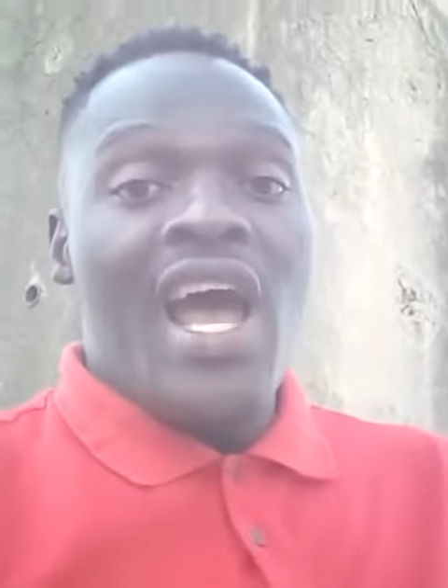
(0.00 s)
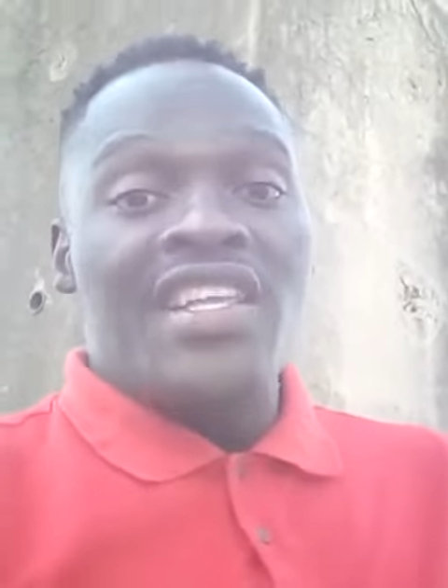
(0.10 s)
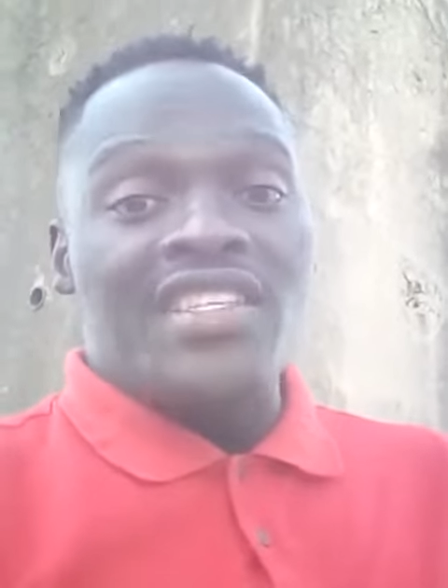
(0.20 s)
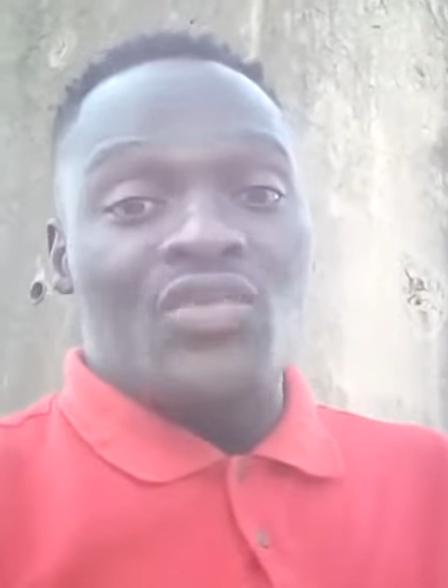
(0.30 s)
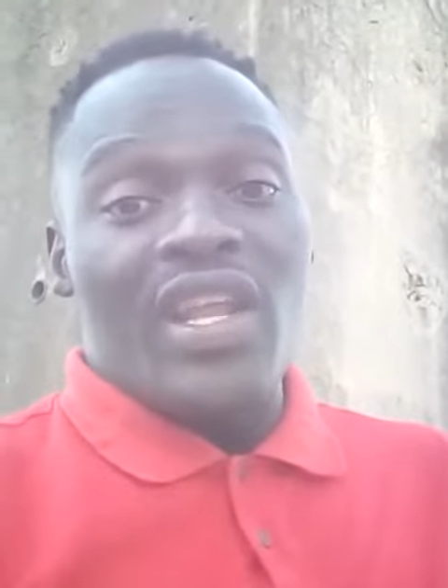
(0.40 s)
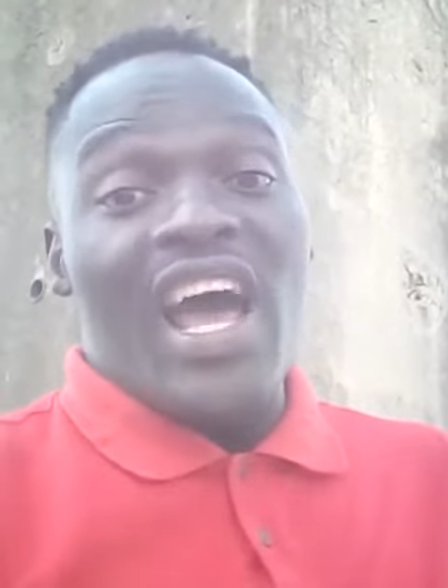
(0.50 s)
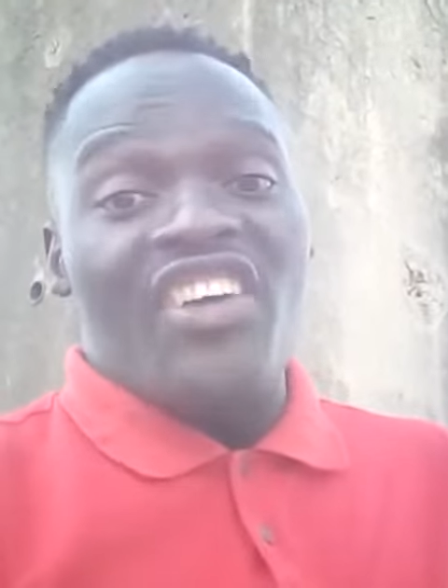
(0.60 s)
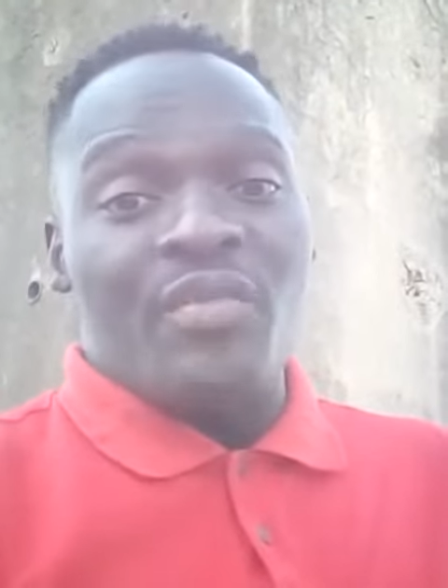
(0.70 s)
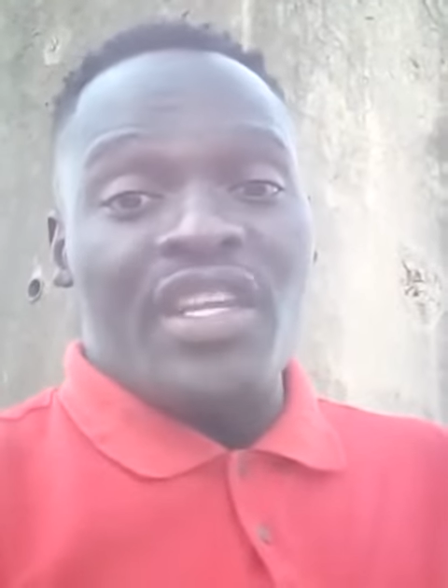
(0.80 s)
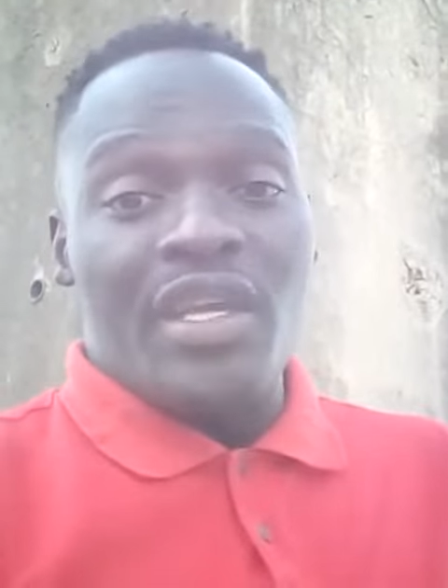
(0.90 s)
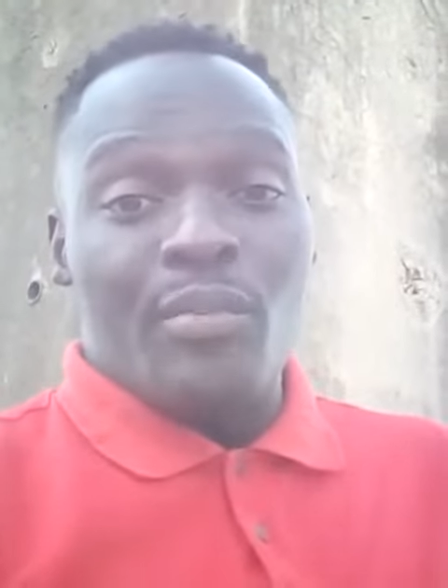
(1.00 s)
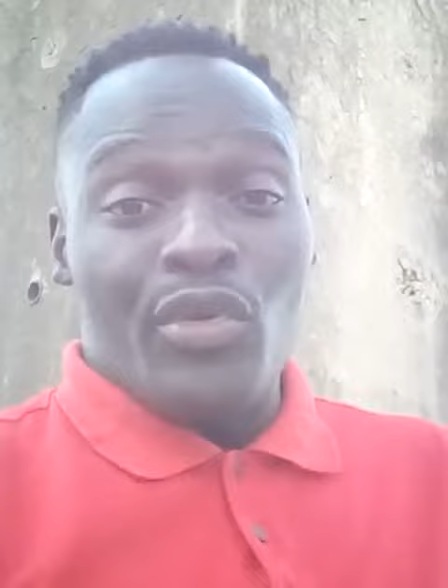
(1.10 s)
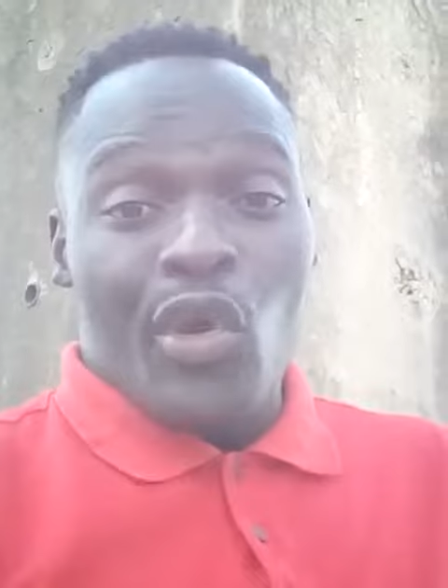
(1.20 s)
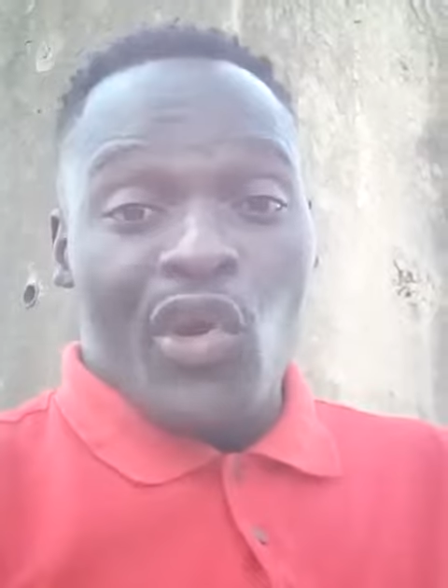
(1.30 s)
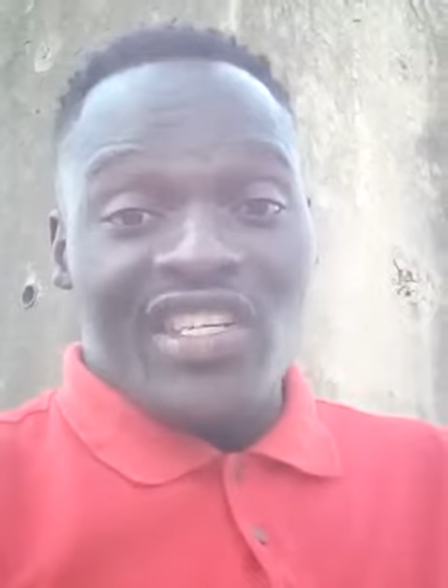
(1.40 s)
since well i've been
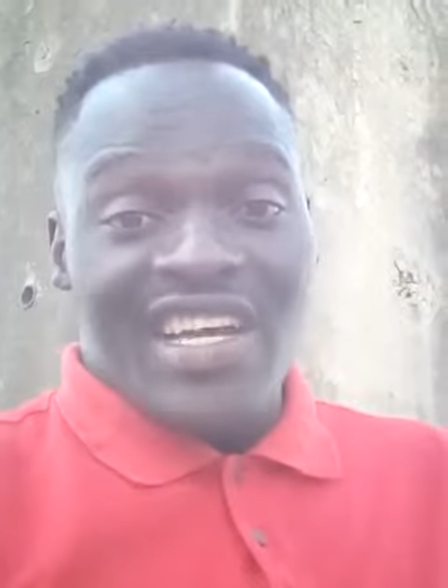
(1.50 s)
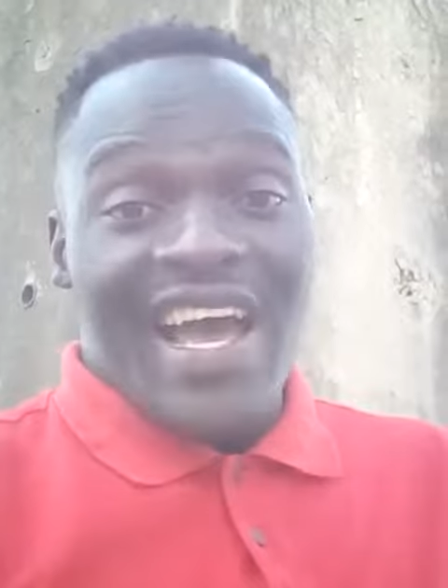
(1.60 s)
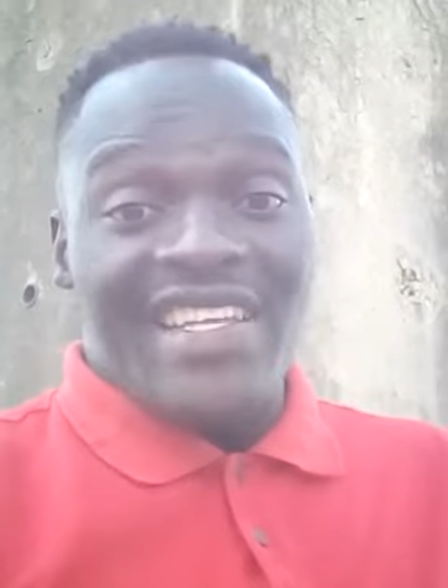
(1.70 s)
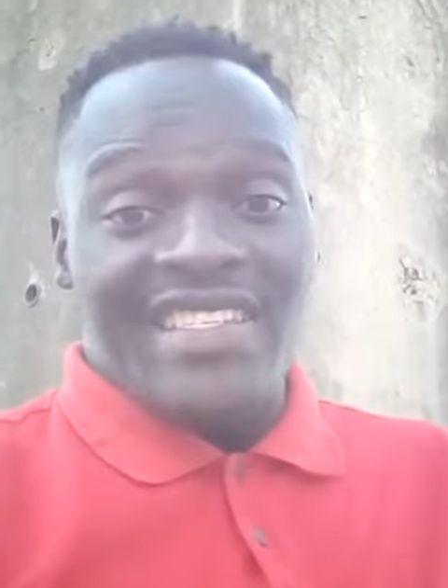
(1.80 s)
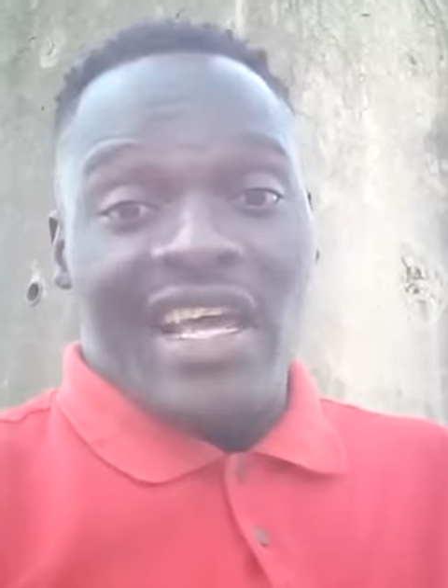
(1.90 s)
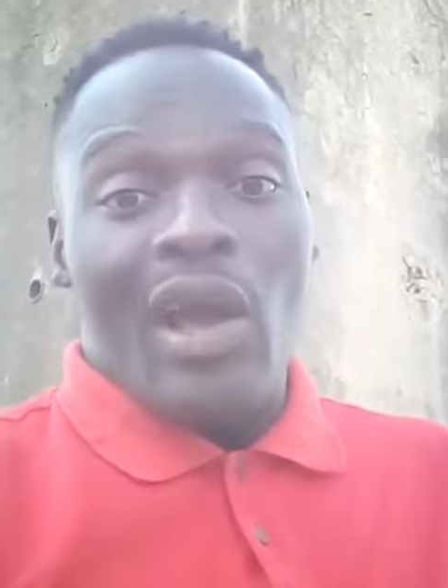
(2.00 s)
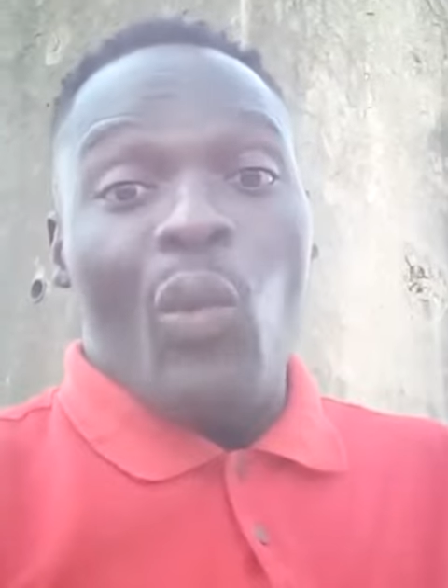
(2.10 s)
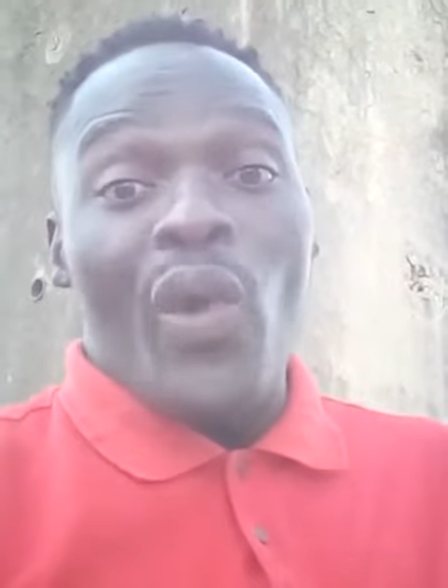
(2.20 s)
employed as a